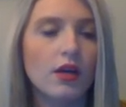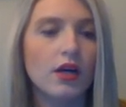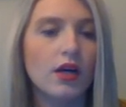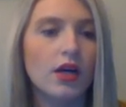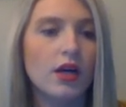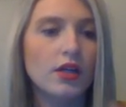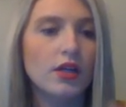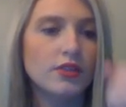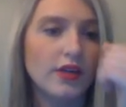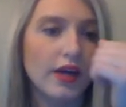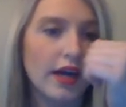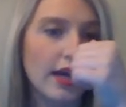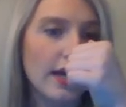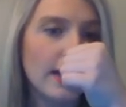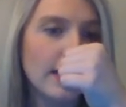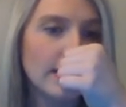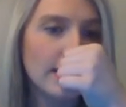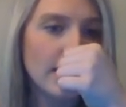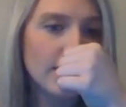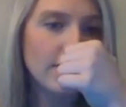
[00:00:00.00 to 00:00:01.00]
All right,
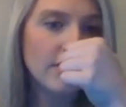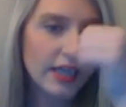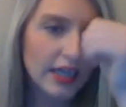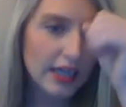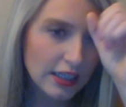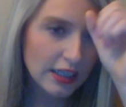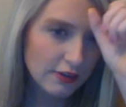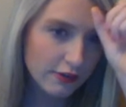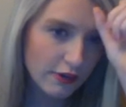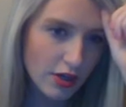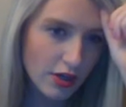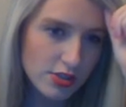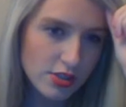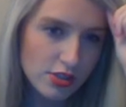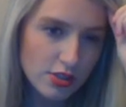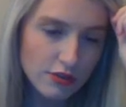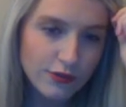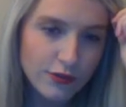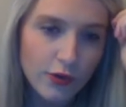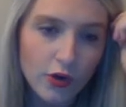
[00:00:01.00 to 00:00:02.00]
another kind of
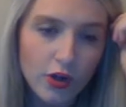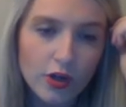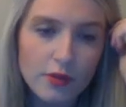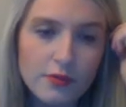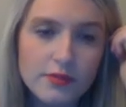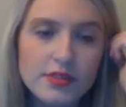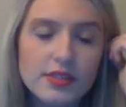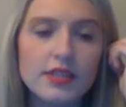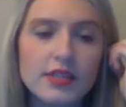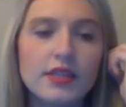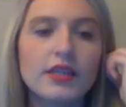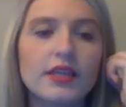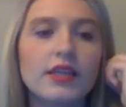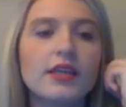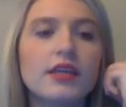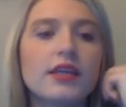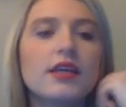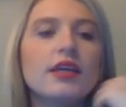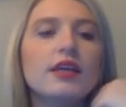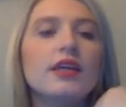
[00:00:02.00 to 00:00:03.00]
fossil formed
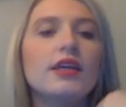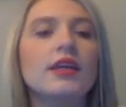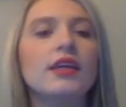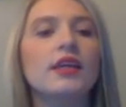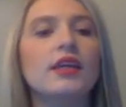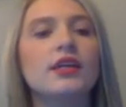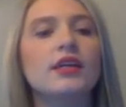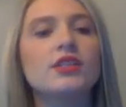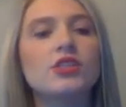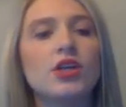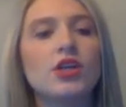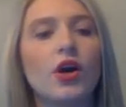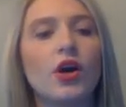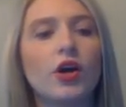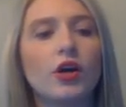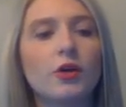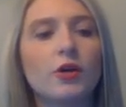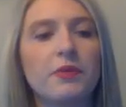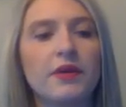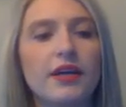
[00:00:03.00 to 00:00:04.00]
in
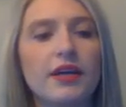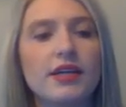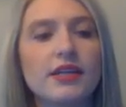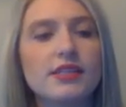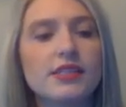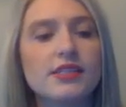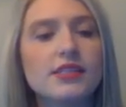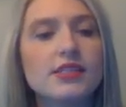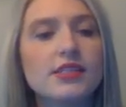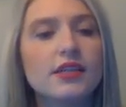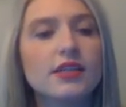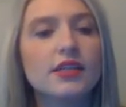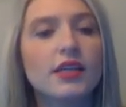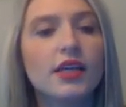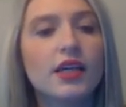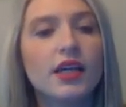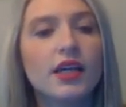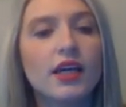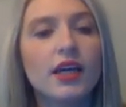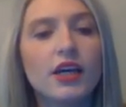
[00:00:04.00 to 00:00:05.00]
tar pits.
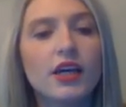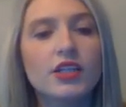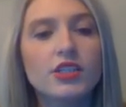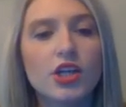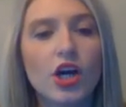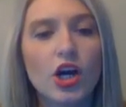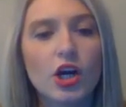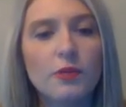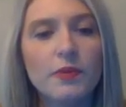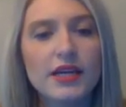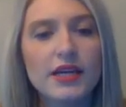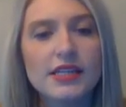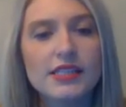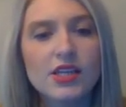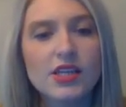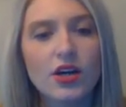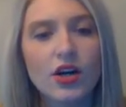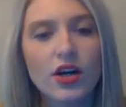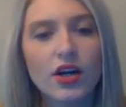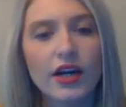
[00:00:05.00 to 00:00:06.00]
Tar
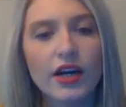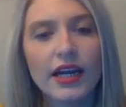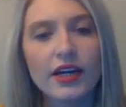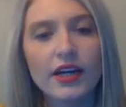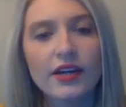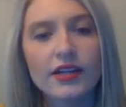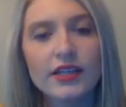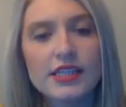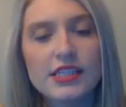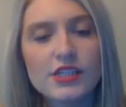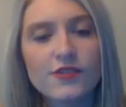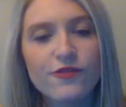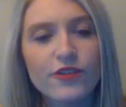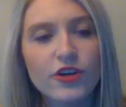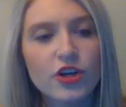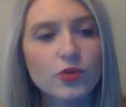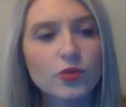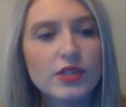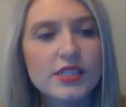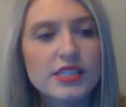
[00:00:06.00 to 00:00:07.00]
pits are areas
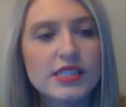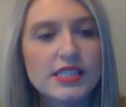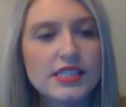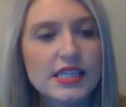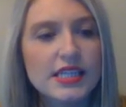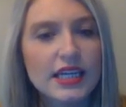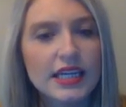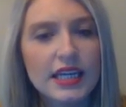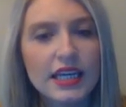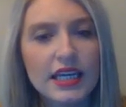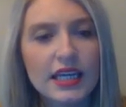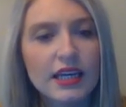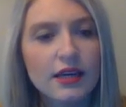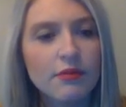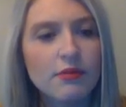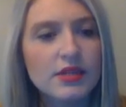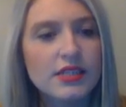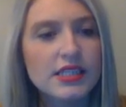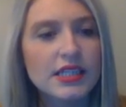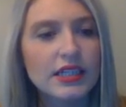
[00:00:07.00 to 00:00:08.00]
filled with sticky
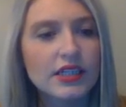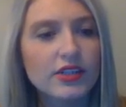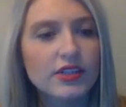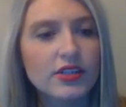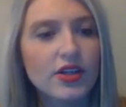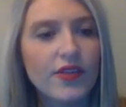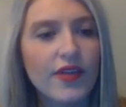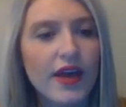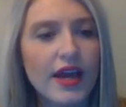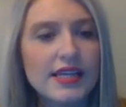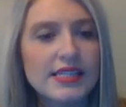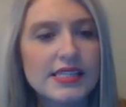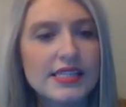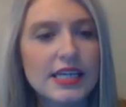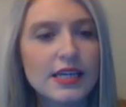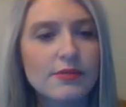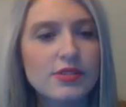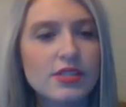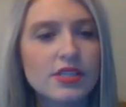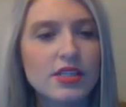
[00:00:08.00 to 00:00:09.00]
material that
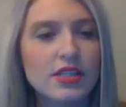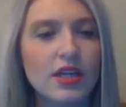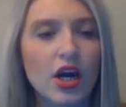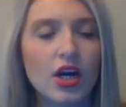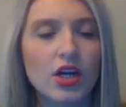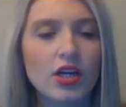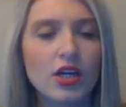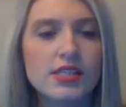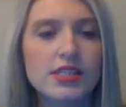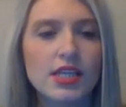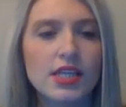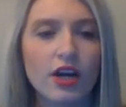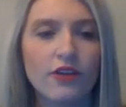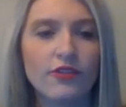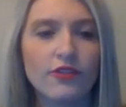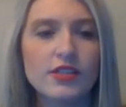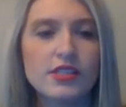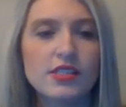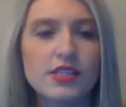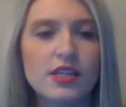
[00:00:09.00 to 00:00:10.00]
seeps to the Earth's
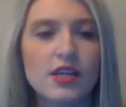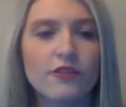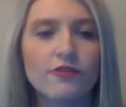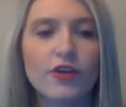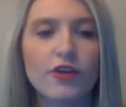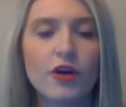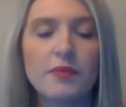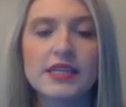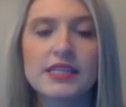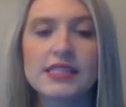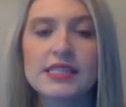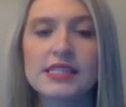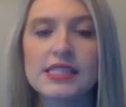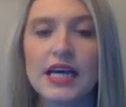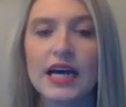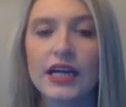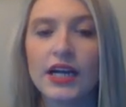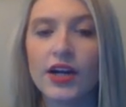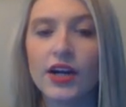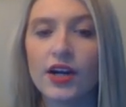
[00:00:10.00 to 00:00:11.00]
surface from
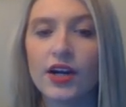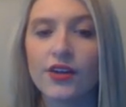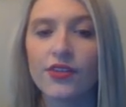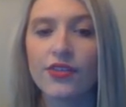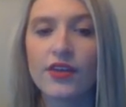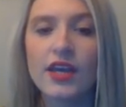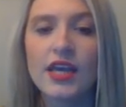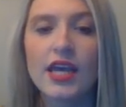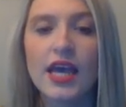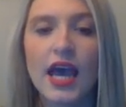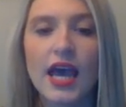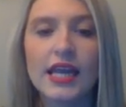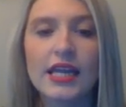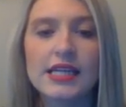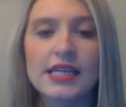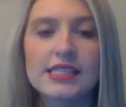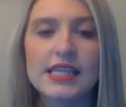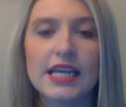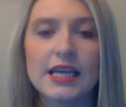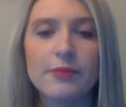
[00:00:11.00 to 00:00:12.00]
inside Earth. An
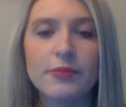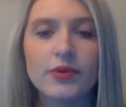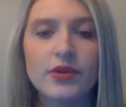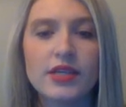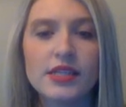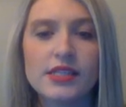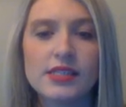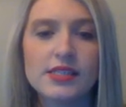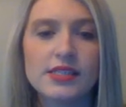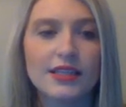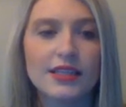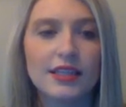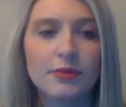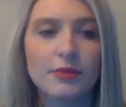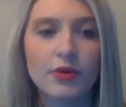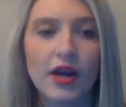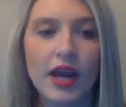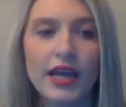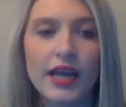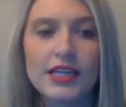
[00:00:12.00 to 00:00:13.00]
example is the La
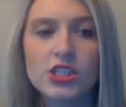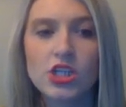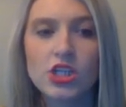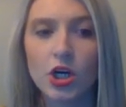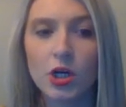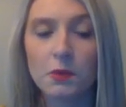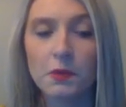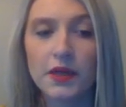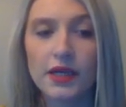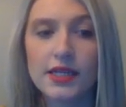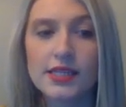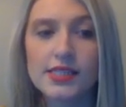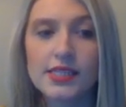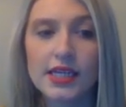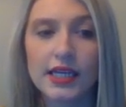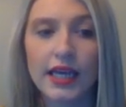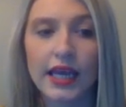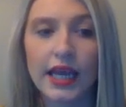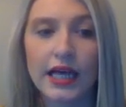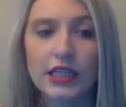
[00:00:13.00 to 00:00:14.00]
Brea tar pits
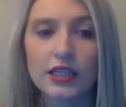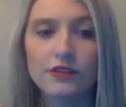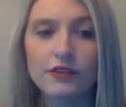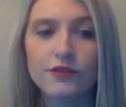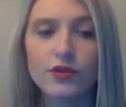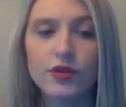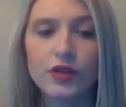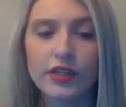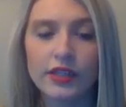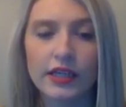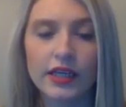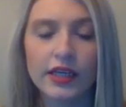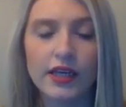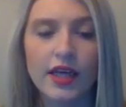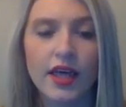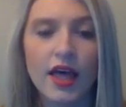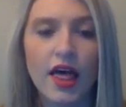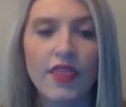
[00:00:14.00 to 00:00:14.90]
in California.